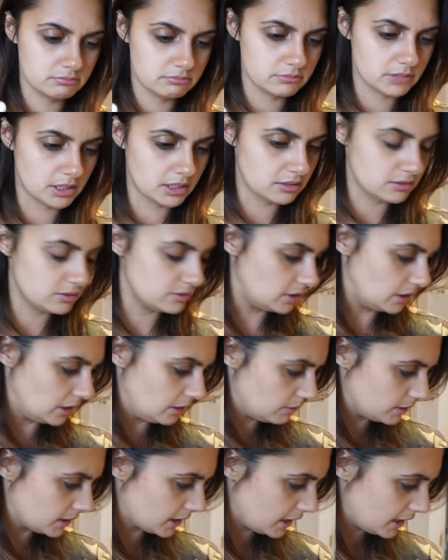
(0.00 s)
like
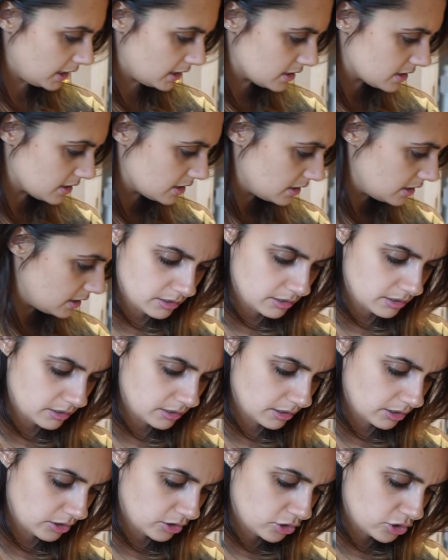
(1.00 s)
so, I guess.
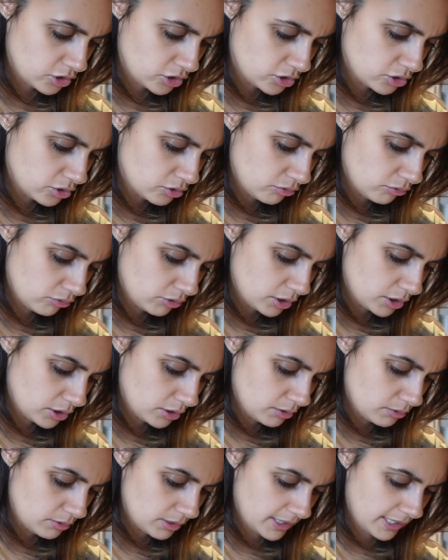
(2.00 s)
Then you
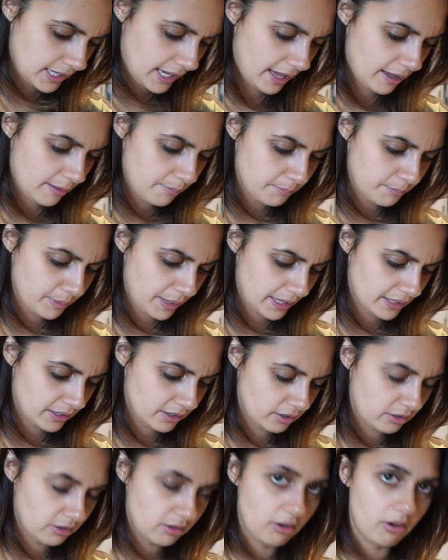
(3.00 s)
screw the cap
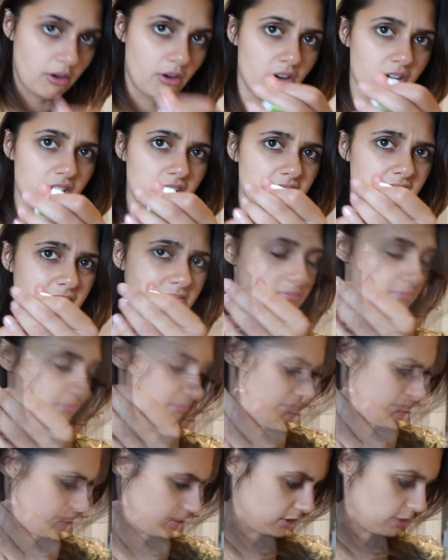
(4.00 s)
back on
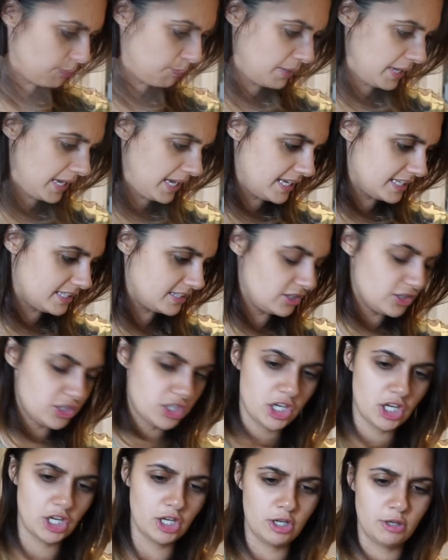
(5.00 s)
to pierce the
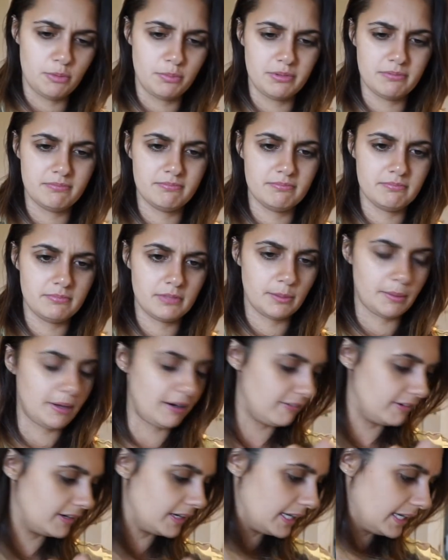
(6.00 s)
tube,
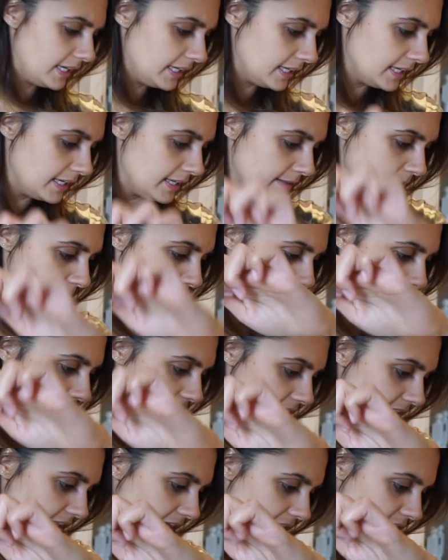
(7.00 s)
apparently.
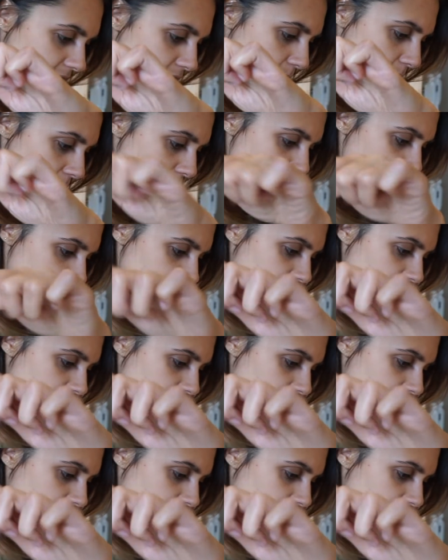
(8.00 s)
And then remove the